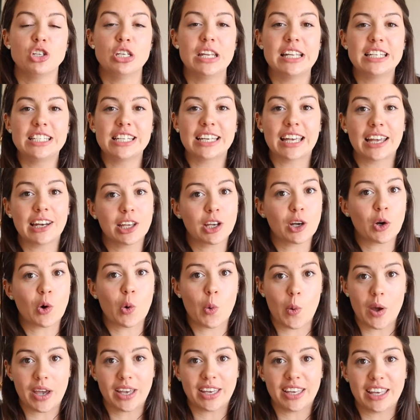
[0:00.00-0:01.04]
you need to get in
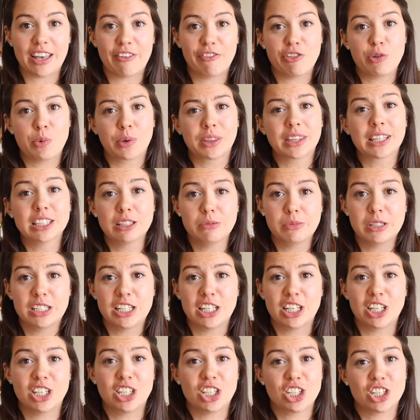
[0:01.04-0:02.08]
quick if you want the
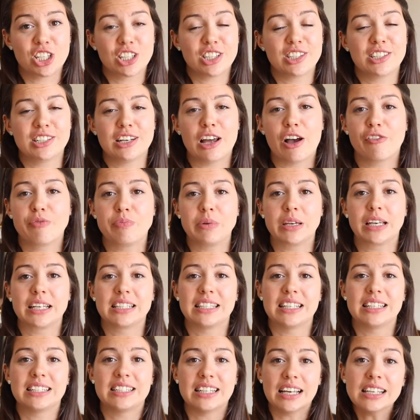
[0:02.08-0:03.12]
limited edition stuff
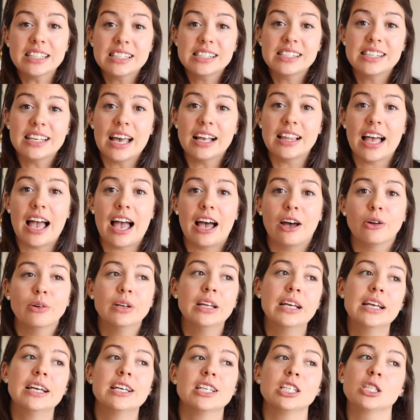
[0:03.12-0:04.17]
because it does sell out,
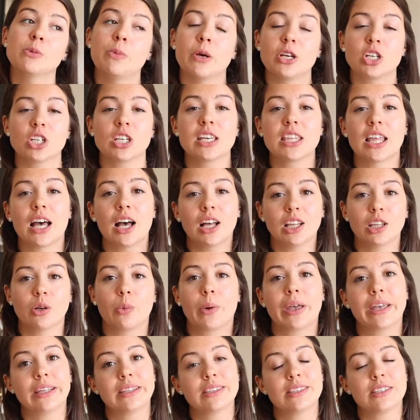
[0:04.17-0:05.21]
especially the
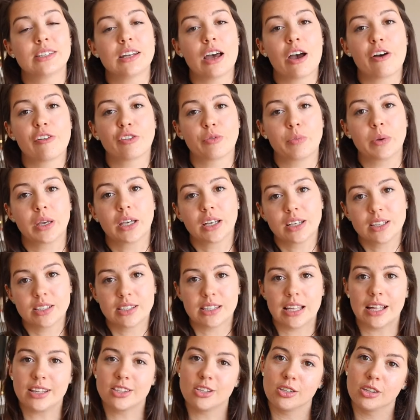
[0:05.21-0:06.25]
Halloween stuff, because
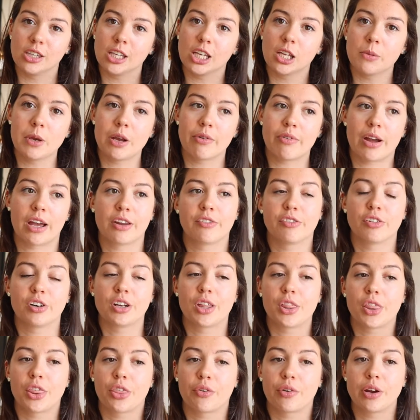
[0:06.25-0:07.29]
that's only going to be around for
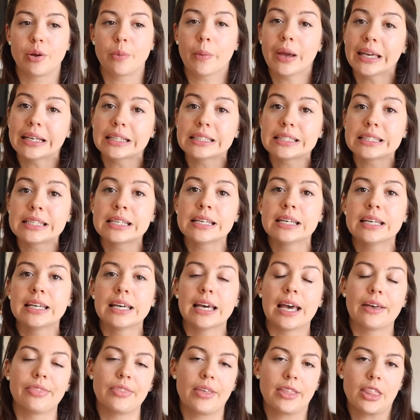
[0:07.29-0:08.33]
another 3 weeks
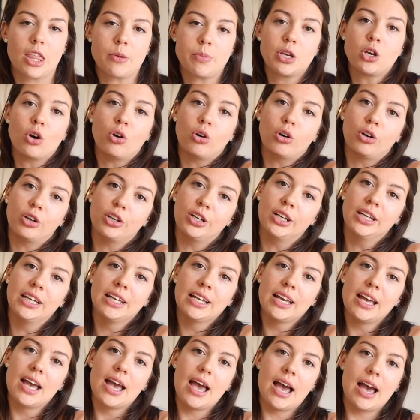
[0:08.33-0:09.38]
and then they'll be gone.
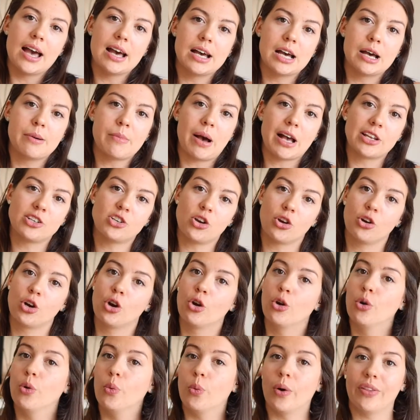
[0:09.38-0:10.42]
I don't
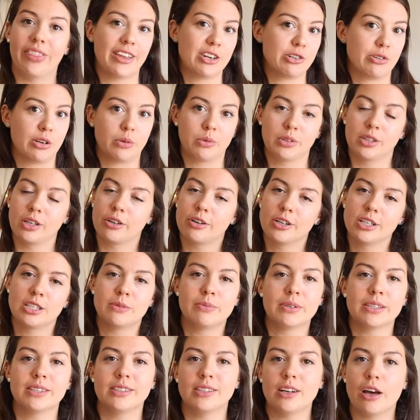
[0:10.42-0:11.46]
know what they're doing with the
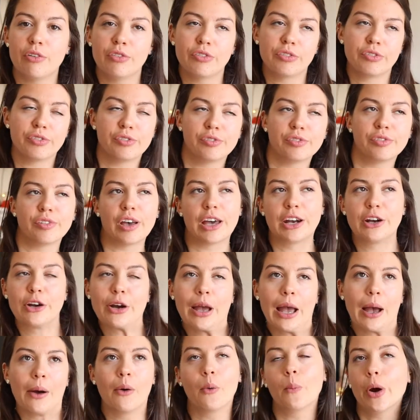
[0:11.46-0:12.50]
Christmas stuff. I don't
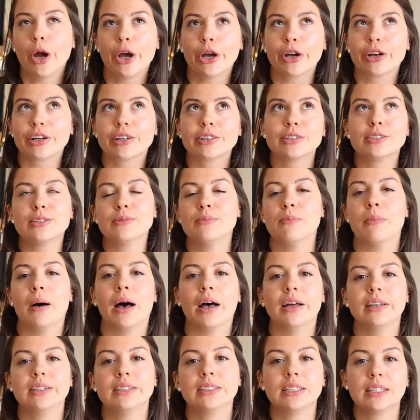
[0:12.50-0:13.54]
know how it works,
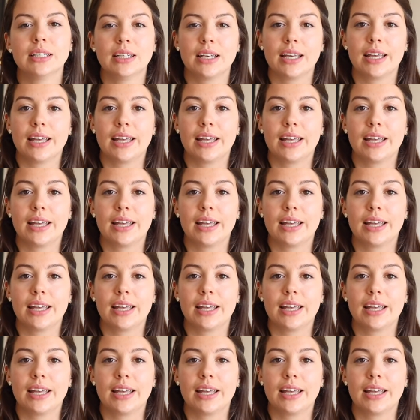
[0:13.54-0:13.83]
but